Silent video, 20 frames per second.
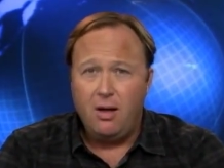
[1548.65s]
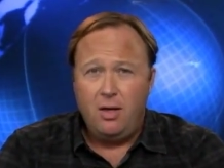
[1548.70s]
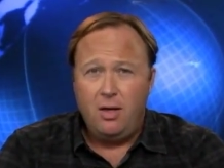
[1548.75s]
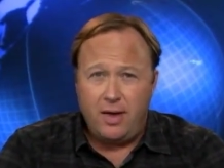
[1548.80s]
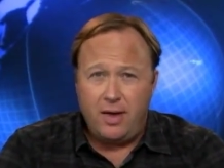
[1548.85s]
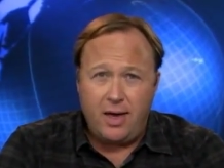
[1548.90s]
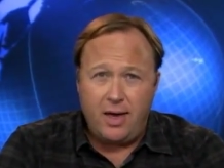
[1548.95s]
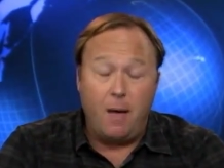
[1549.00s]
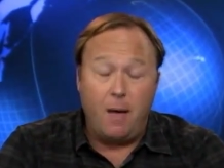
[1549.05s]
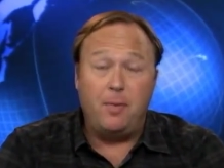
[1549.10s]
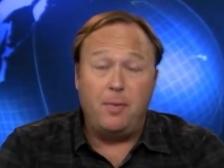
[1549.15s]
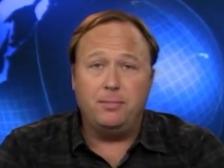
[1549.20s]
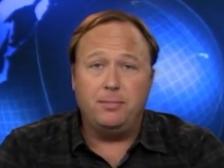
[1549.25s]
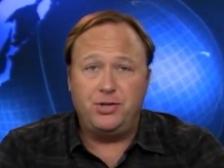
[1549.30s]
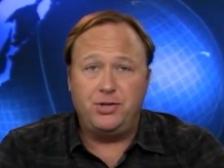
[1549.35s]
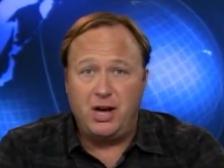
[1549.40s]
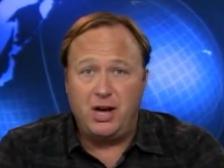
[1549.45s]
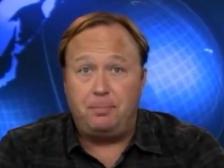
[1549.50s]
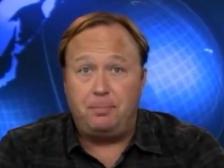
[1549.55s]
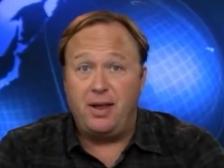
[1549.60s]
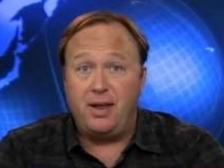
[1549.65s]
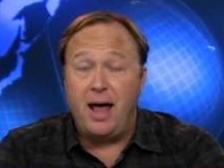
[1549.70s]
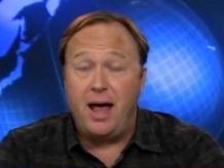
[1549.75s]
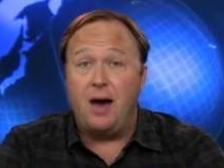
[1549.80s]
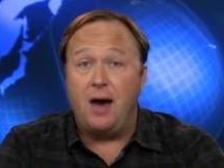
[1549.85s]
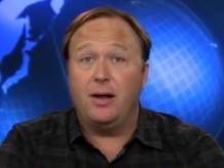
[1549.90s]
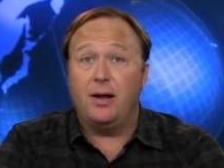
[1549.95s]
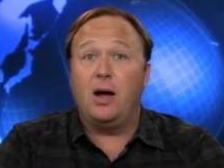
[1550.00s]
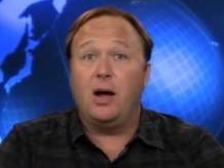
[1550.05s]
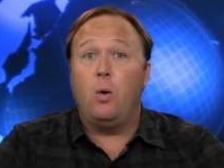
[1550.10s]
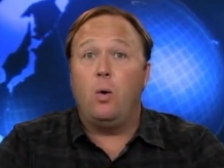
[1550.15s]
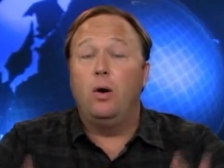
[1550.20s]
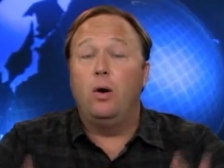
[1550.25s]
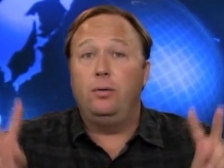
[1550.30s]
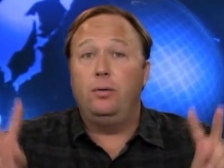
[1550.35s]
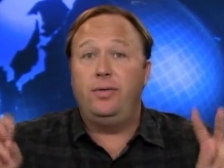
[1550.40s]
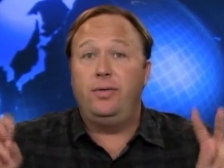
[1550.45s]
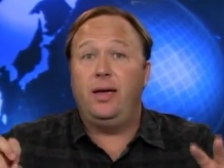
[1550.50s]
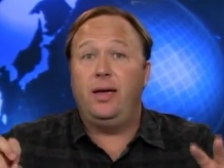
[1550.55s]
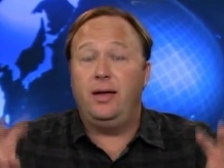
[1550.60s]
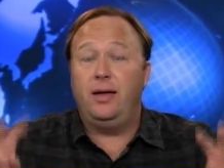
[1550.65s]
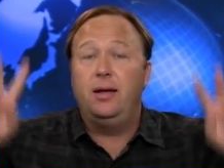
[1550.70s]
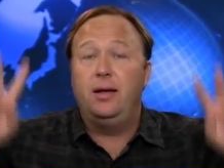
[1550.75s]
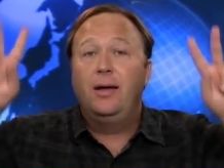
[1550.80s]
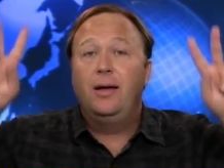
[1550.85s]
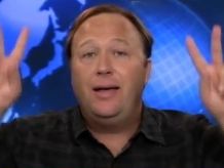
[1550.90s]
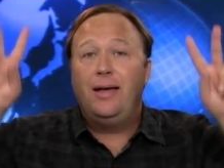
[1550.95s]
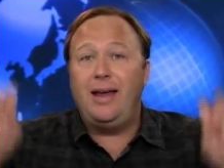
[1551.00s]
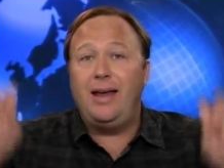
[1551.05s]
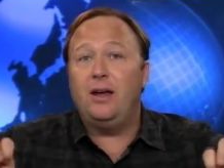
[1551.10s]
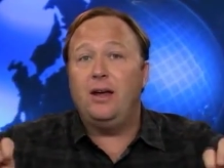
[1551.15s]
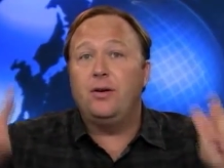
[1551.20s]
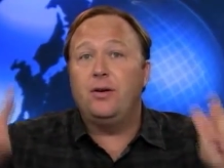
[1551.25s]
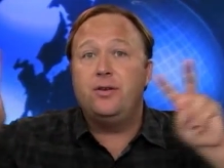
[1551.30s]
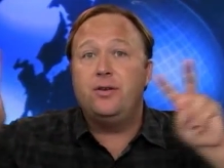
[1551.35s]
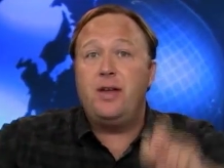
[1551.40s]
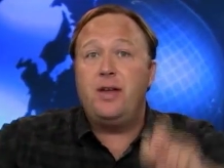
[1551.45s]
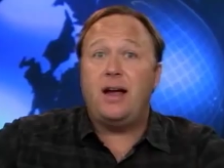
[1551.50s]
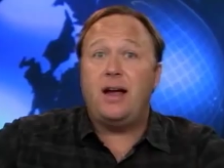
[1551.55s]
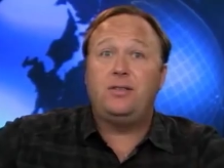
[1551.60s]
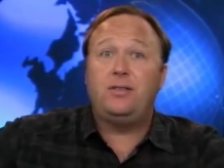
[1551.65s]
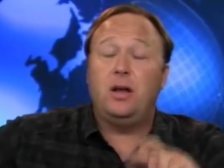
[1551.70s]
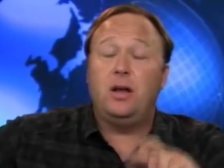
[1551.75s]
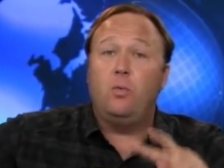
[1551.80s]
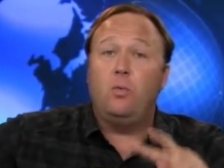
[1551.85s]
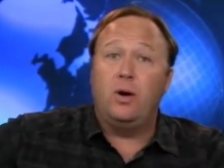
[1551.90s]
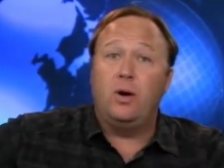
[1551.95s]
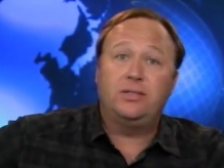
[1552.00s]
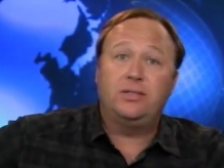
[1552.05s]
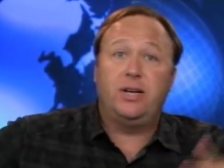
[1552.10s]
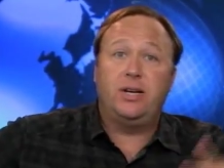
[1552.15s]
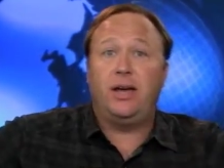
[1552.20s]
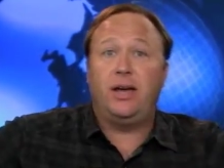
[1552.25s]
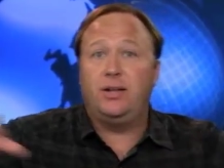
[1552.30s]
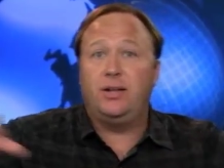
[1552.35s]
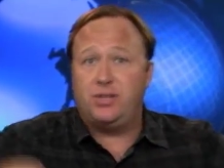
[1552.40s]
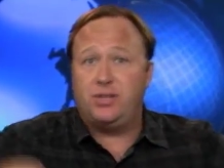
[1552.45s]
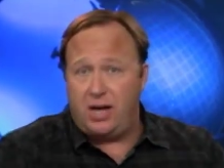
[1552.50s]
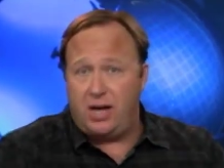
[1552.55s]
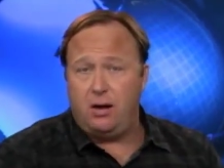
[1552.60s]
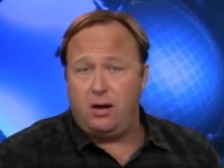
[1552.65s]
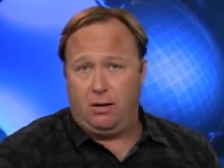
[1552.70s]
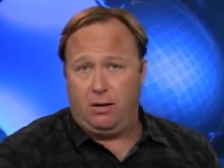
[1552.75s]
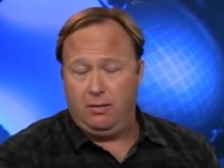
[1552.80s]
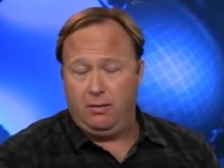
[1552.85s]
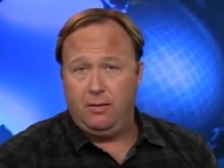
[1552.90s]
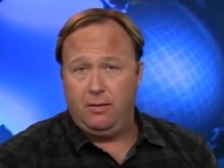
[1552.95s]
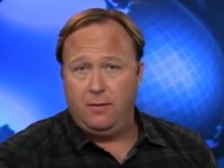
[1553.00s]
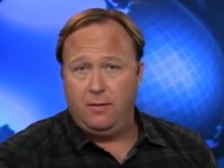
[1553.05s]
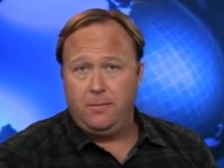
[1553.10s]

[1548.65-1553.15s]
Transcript: They help them ship it out and, quote, then interdict it once it gets here.